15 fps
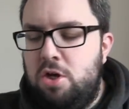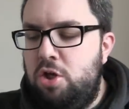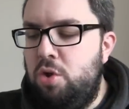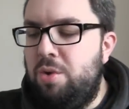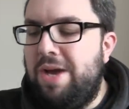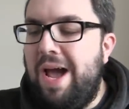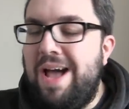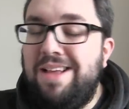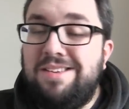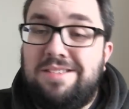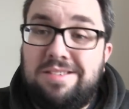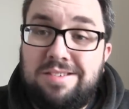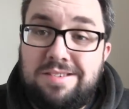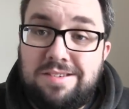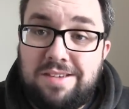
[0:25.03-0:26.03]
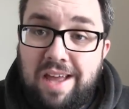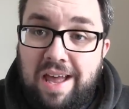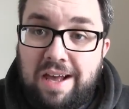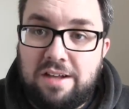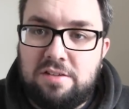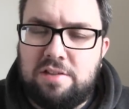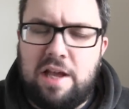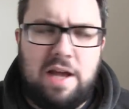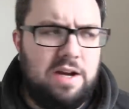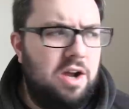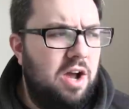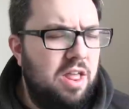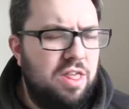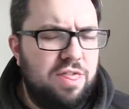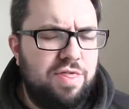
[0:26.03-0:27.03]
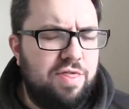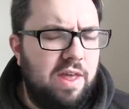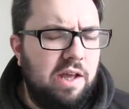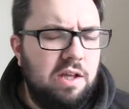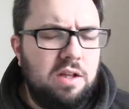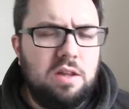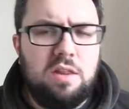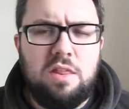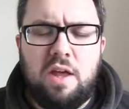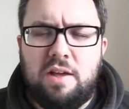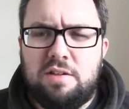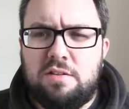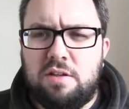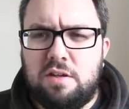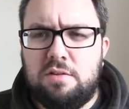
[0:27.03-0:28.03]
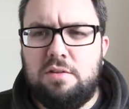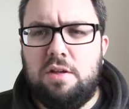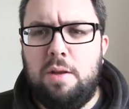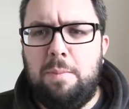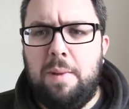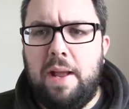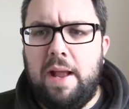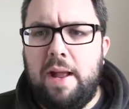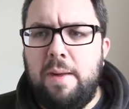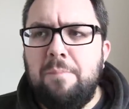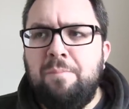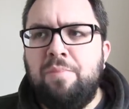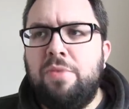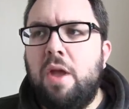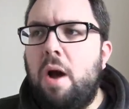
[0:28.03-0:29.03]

You get six and I think they're 60p.